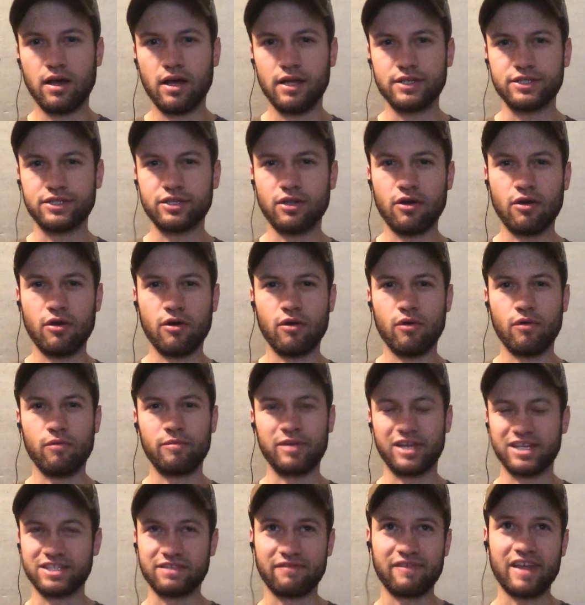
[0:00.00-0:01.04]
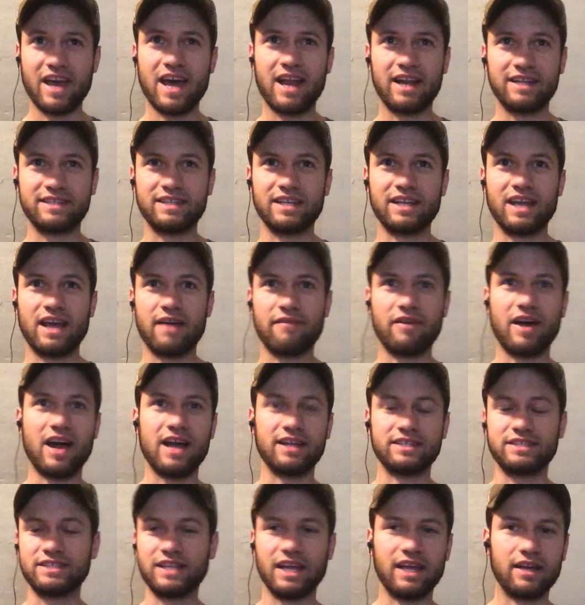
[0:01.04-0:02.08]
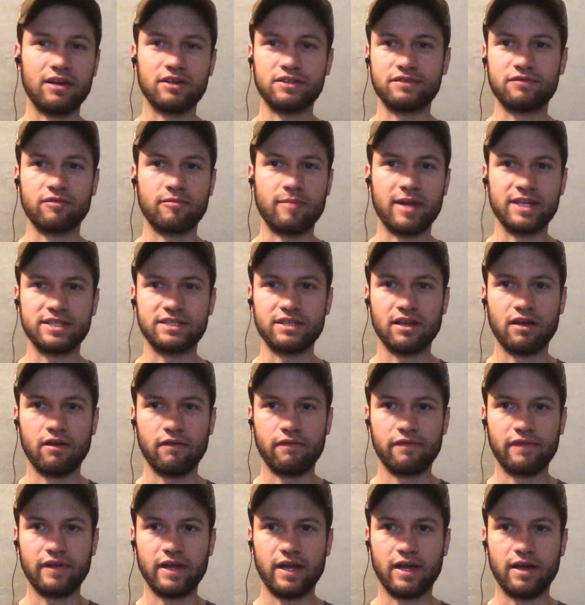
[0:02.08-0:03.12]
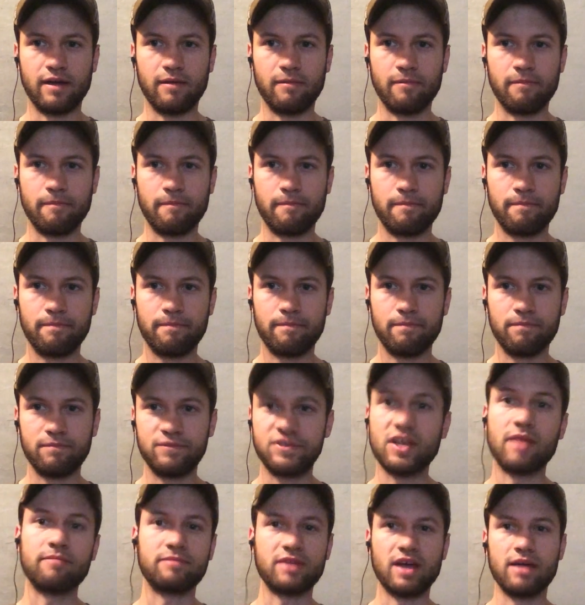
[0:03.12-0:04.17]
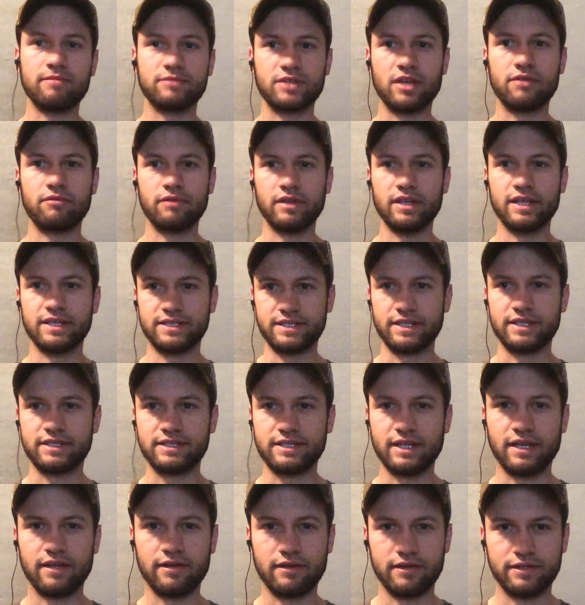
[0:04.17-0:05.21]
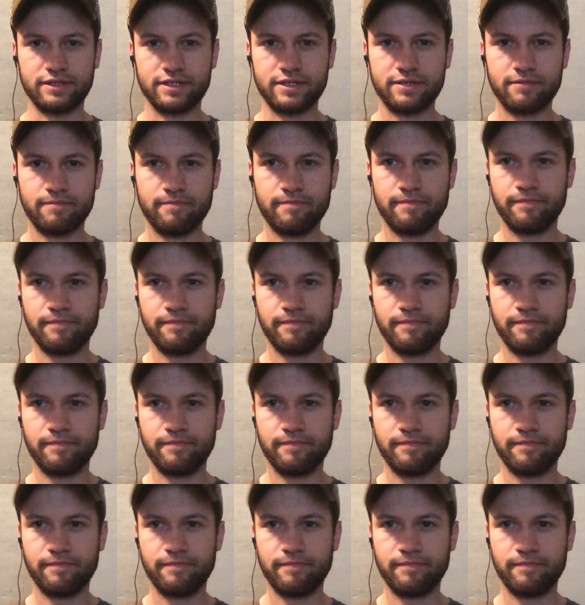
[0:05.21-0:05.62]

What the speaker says: So because of that, I tend to have high standards for myself, sometimes unrealistic standards.